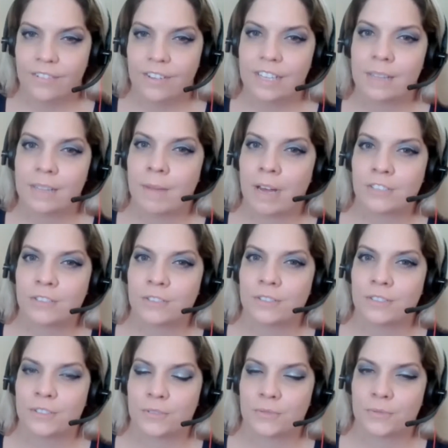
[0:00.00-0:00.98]
like the
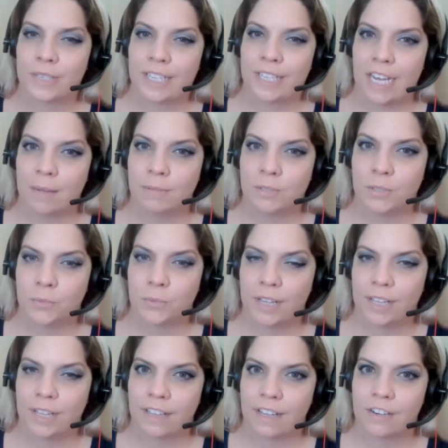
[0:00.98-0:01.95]
modules really helped
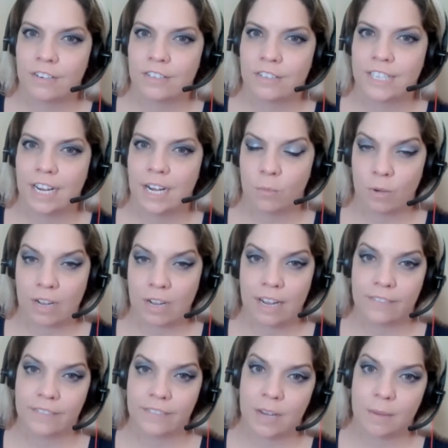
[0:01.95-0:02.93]
with understanding what
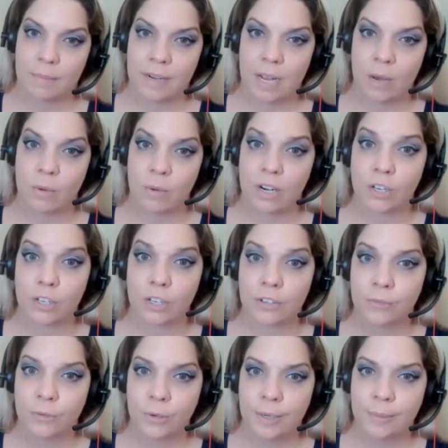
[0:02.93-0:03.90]
kind of company I want to look
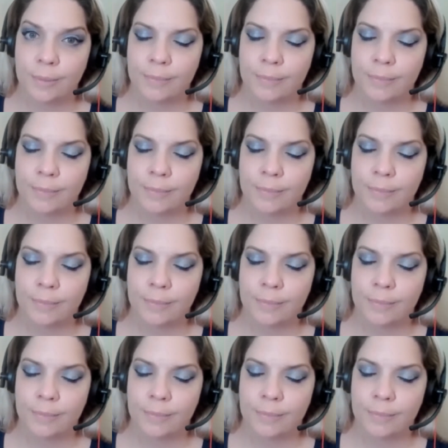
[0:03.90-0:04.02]
for